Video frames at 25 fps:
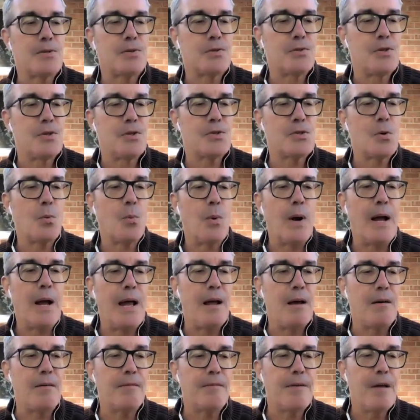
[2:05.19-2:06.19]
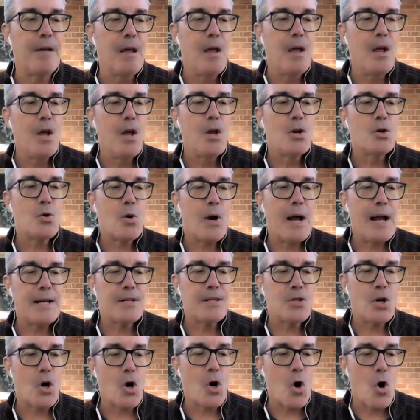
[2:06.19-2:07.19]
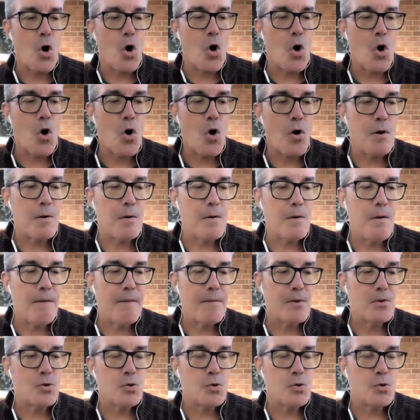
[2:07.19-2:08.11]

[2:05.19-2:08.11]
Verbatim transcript: it's just a way of trying to earn